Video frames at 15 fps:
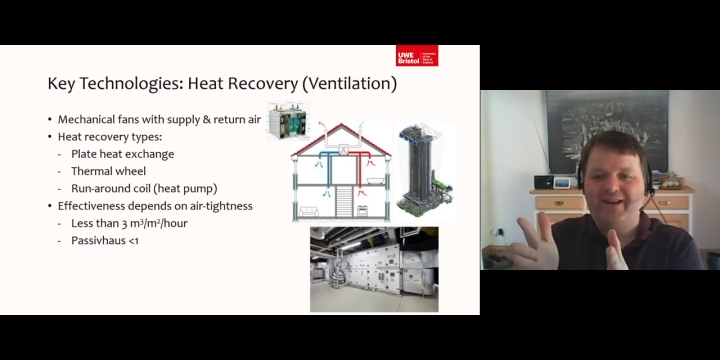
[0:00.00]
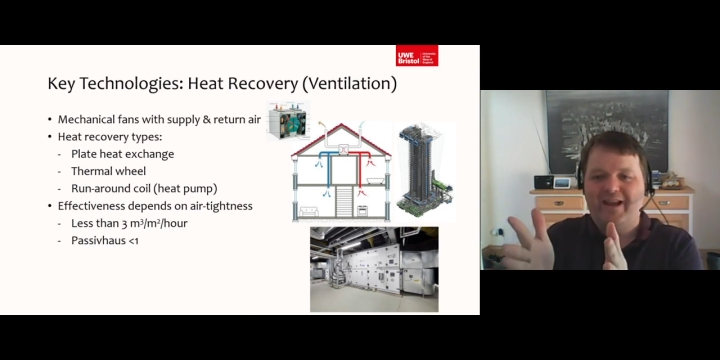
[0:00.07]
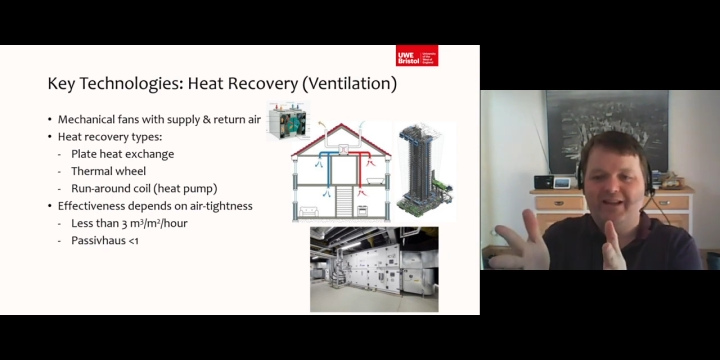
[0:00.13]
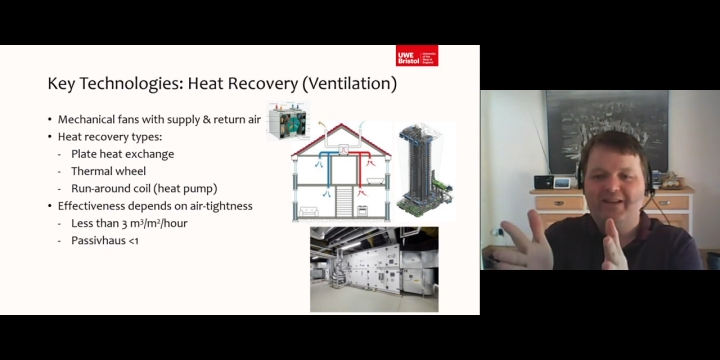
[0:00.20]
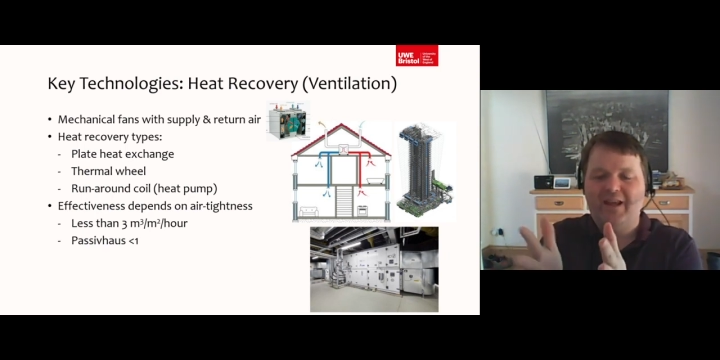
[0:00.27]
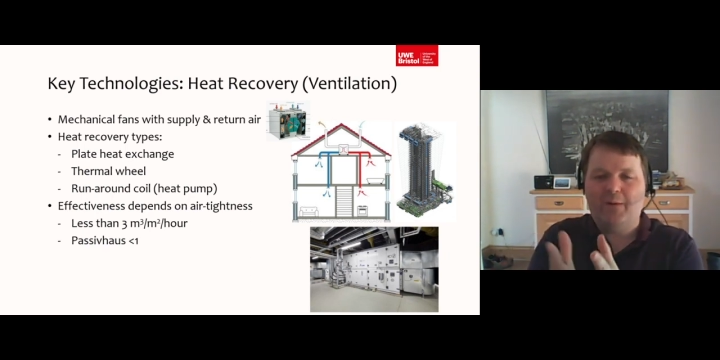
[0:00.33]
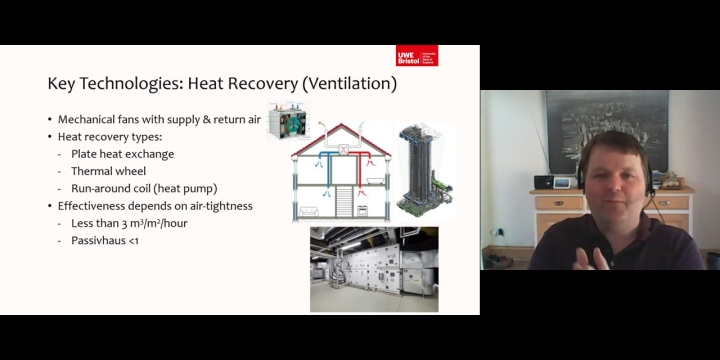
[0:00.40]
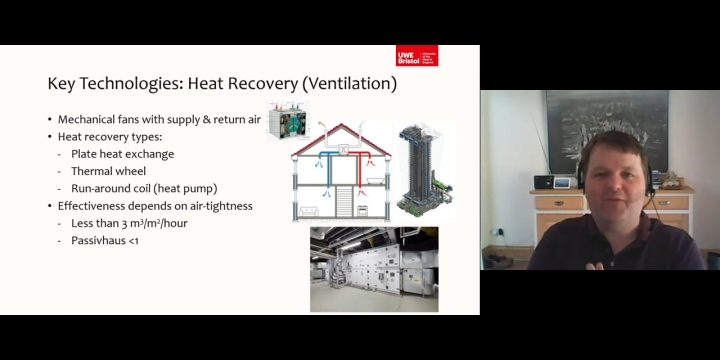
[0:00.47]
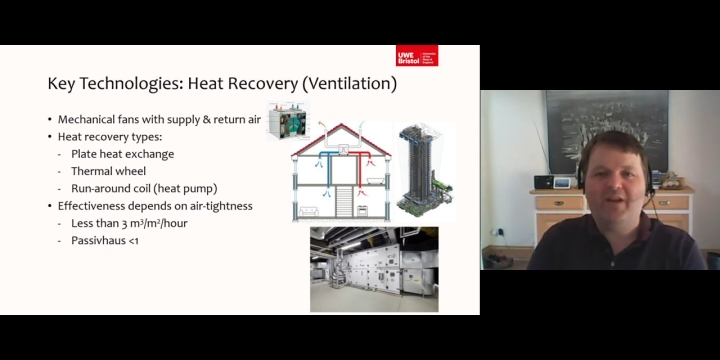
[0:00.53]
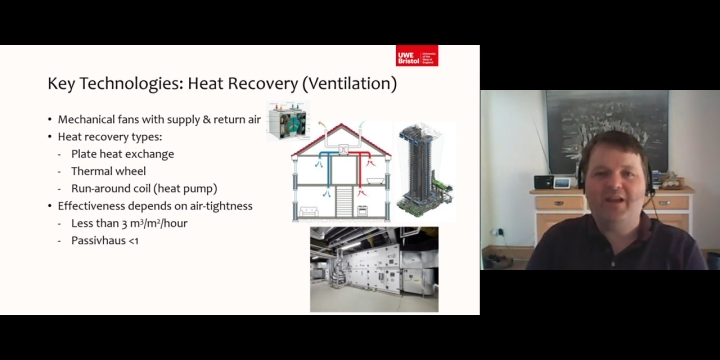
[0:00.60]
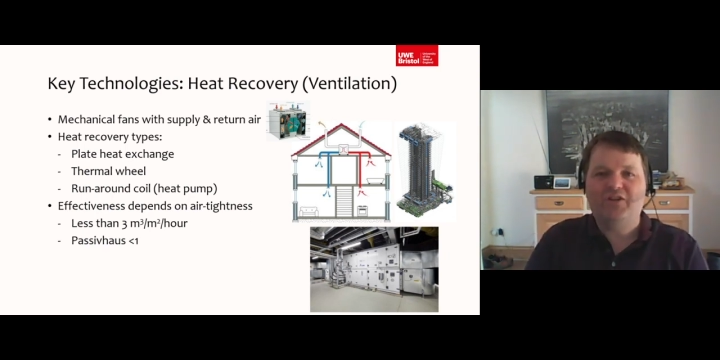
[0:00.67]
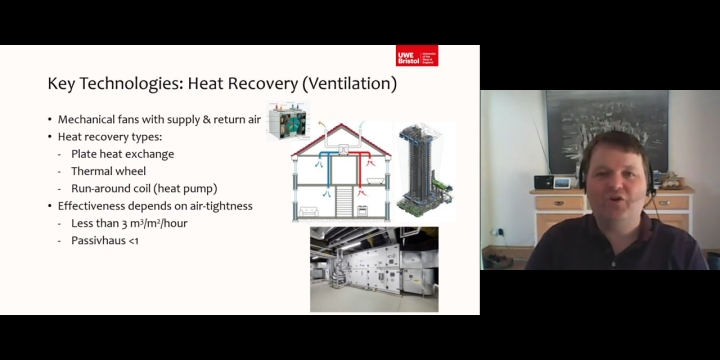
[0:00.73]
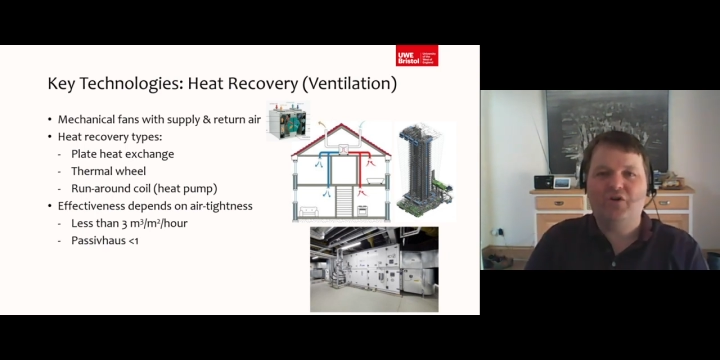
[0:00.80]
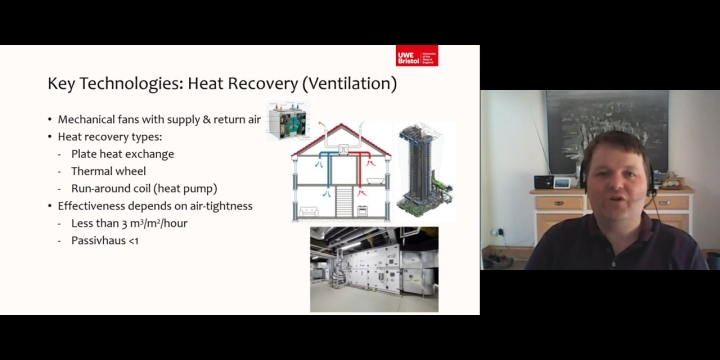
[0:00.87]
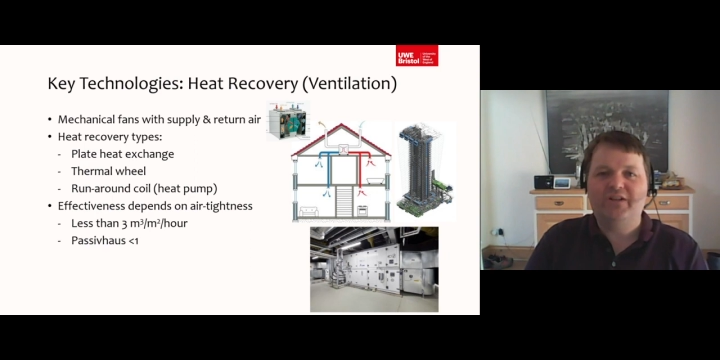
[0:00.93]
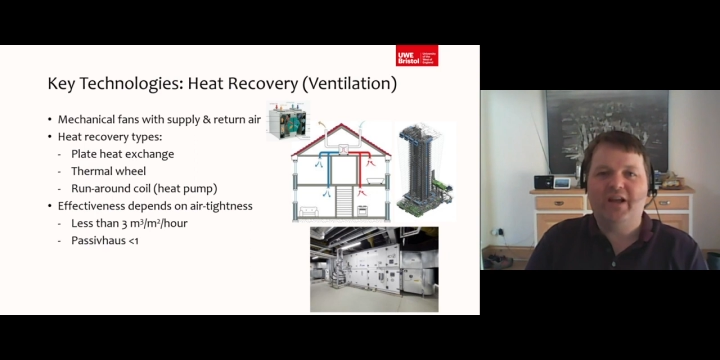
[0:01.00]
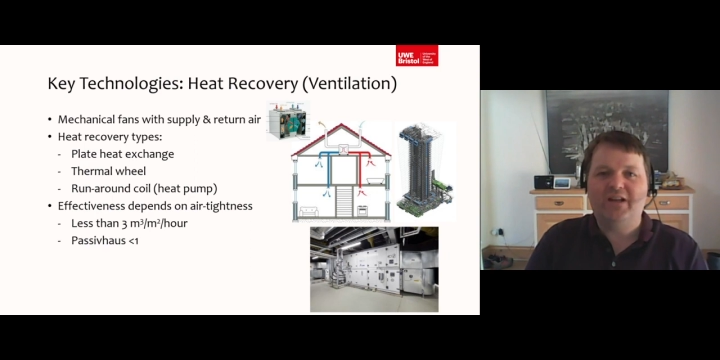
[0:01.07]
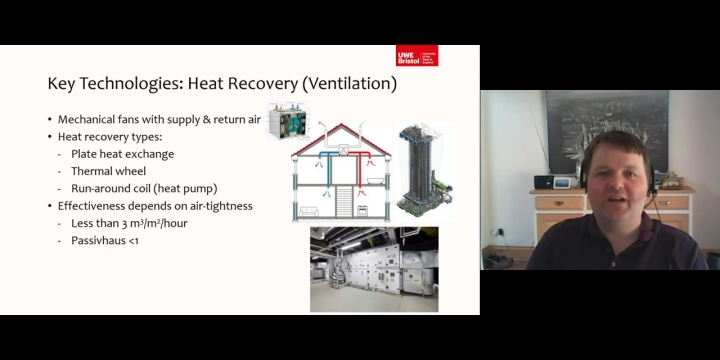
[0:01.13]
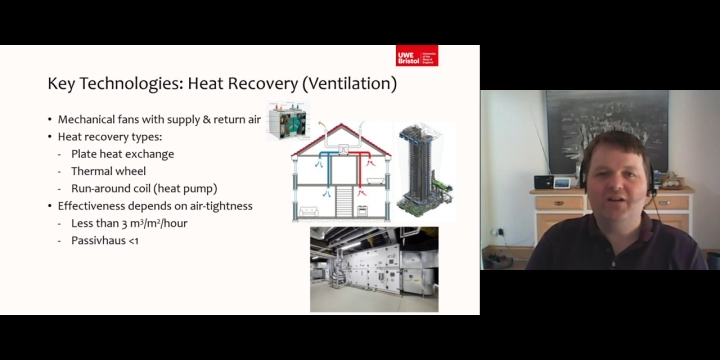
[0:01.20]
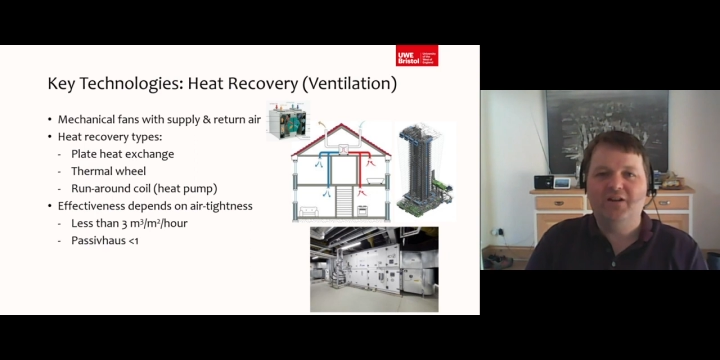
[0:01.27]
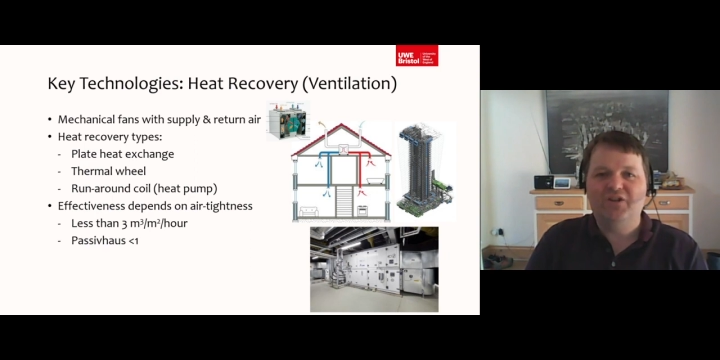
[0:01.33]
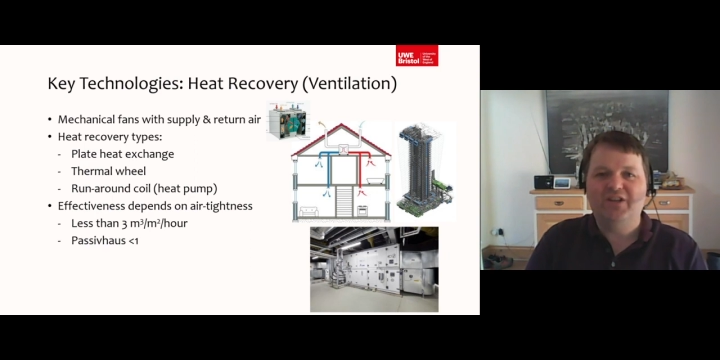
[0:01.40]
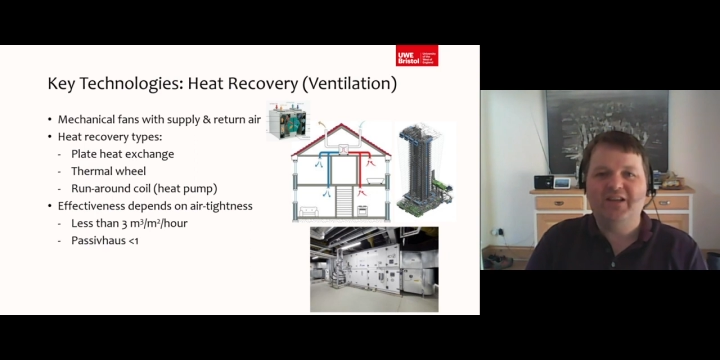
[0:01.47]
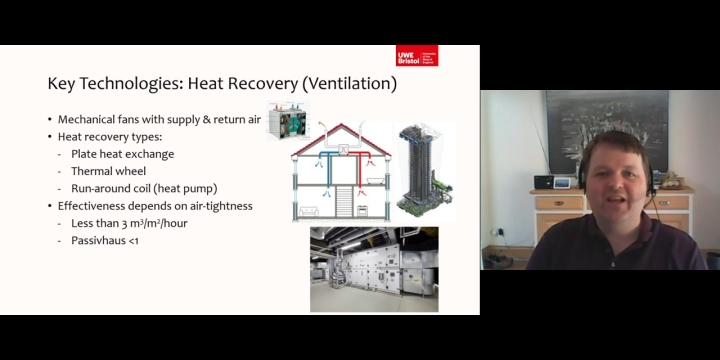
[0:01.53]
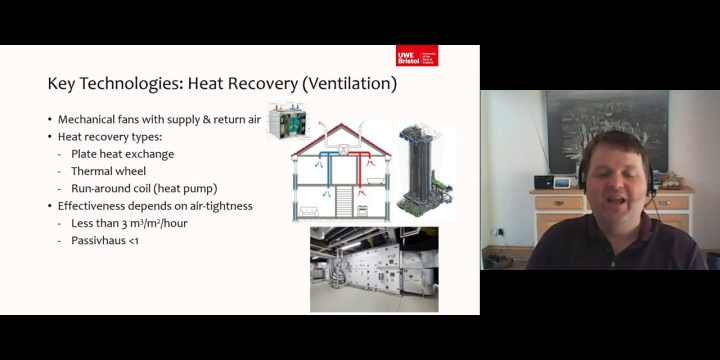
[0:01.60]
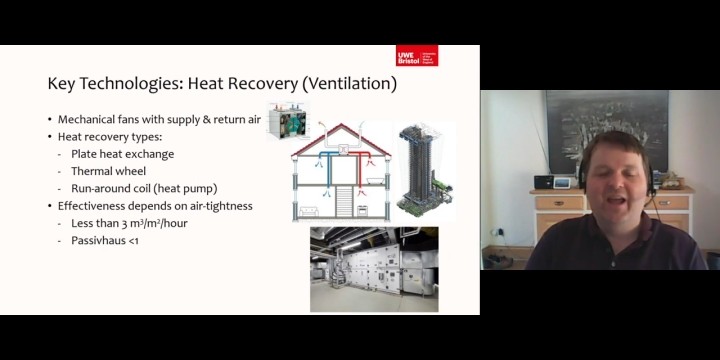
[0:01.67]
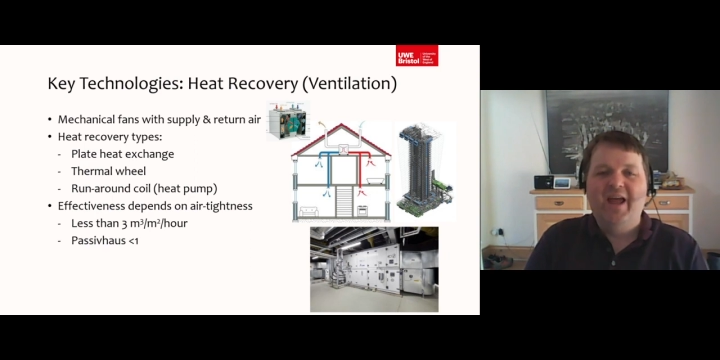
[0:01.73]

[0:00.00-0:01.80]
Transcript: had the MVHR technology.